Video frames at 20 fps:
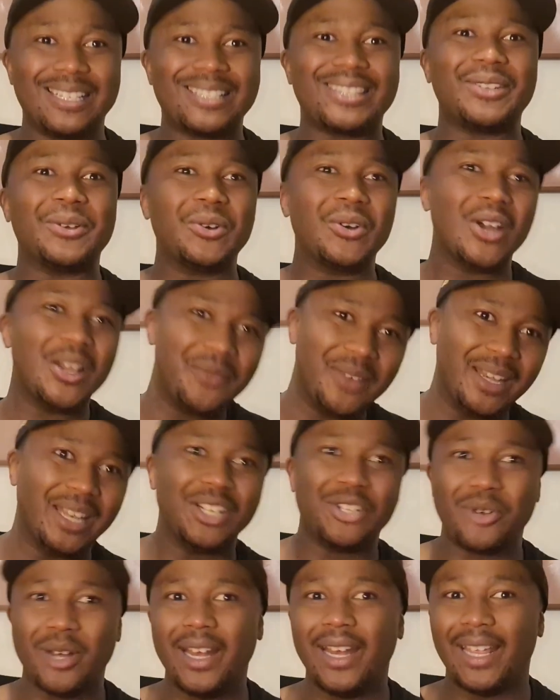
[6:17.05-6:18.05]
are still not even
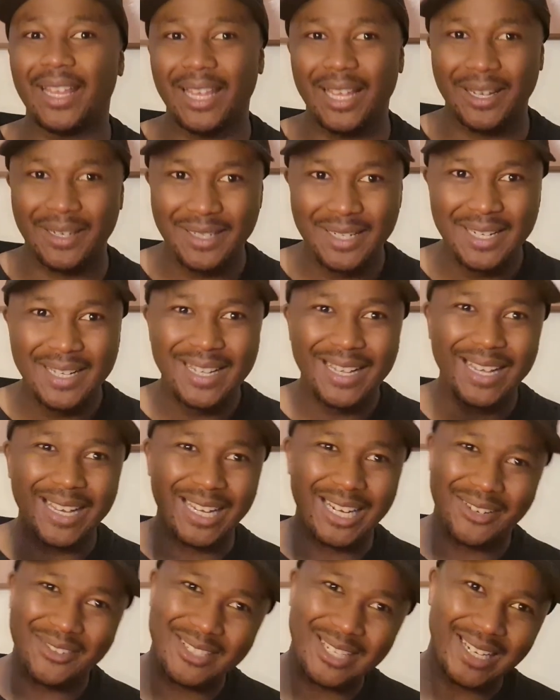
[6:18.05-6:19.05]
in training yet,
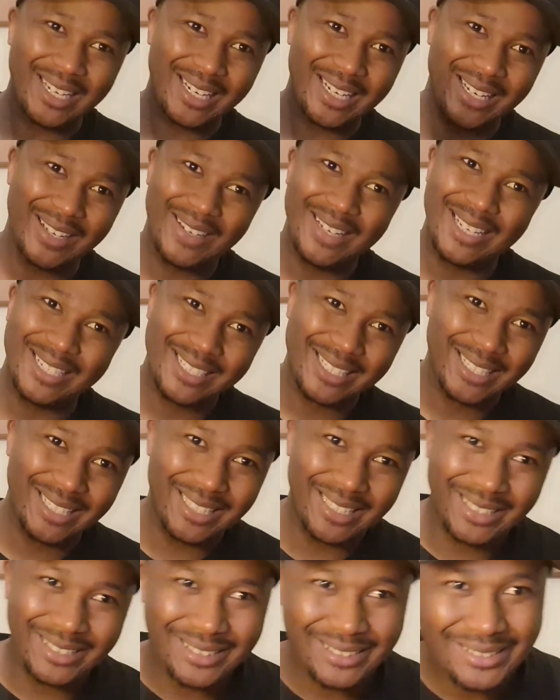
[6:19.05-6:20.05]
and I'm signing out. I'll see
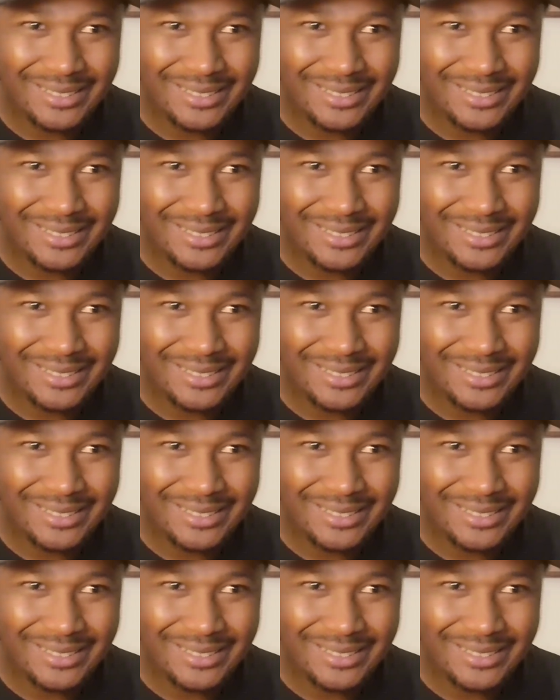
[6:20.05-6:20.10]
you later.